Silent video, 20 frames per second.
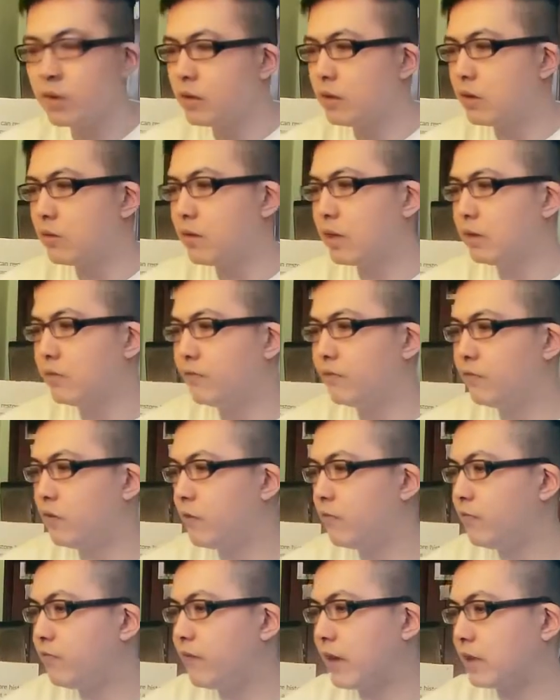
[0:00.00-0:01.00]
All right, the
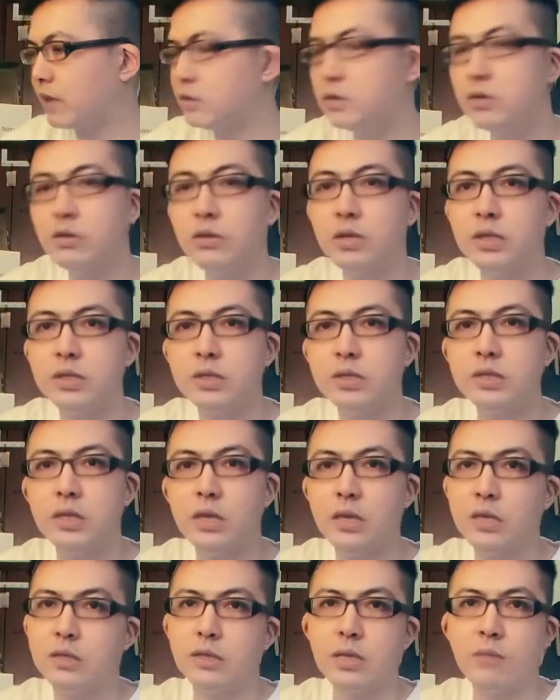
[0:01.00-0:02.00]
form factor you can
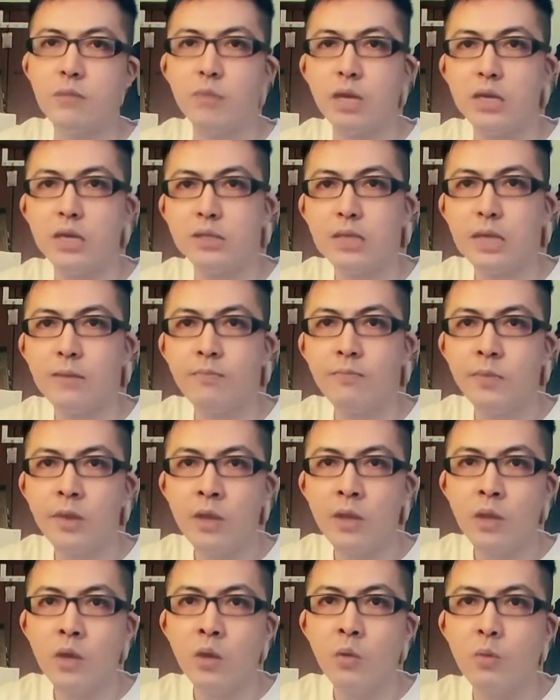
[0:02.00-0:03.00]
see is amazing.
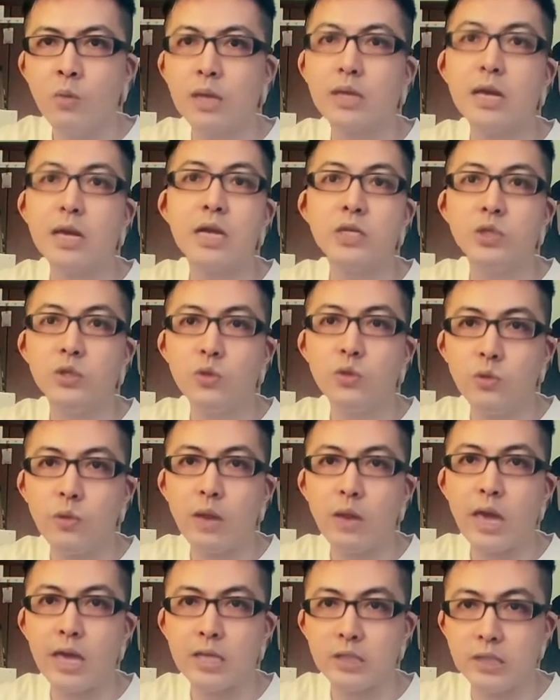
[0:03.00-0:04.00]
What Casio
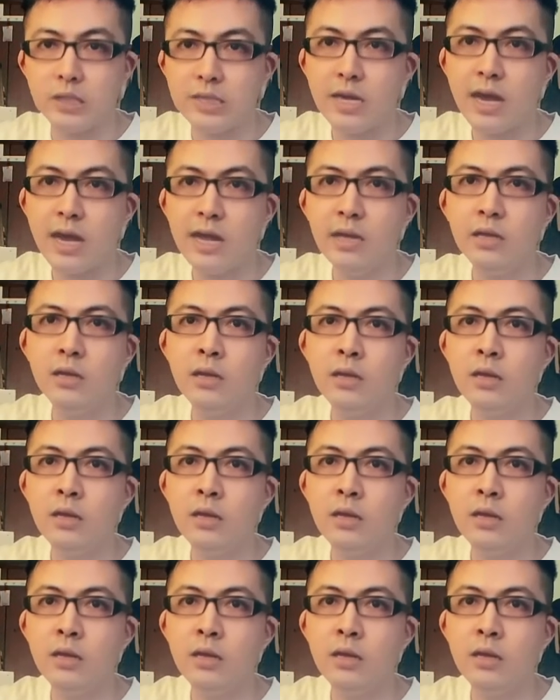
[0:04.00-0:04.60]
has done